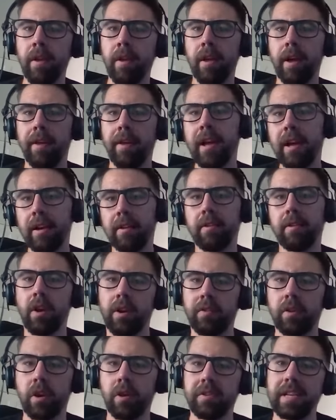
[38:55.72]
And that kind
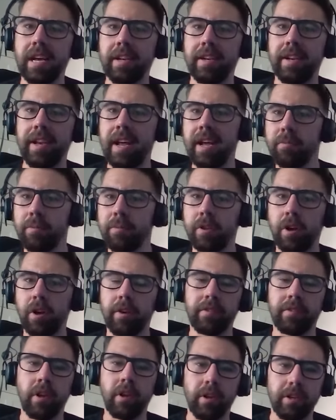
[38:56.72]
of goes hand in hand with kind
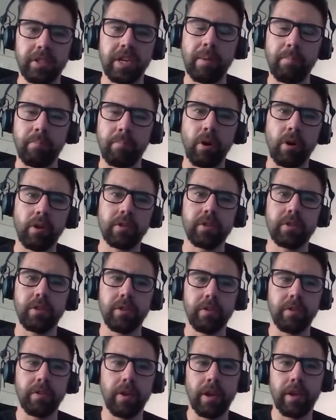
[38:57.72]
of got chatbots
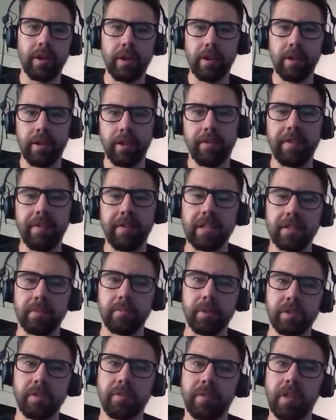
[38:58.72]
and, and, and the
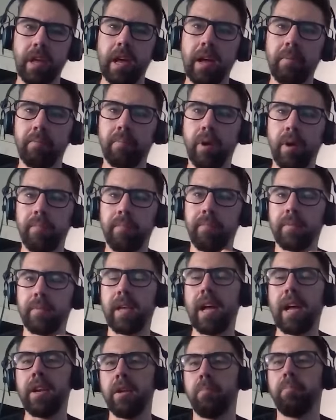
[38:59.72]
advancements of that, but
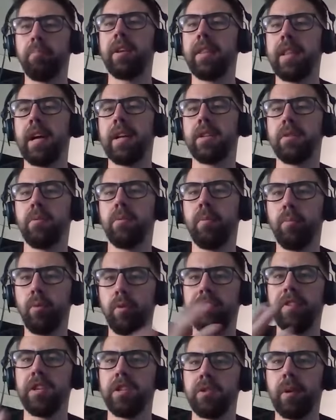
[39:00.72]
can you bring that to a more
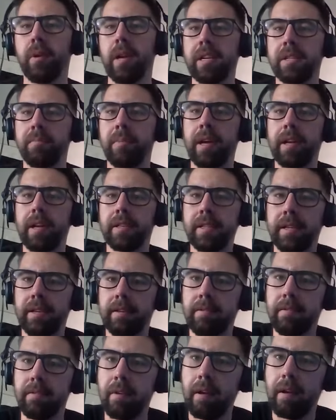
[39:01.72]
visual aspect in,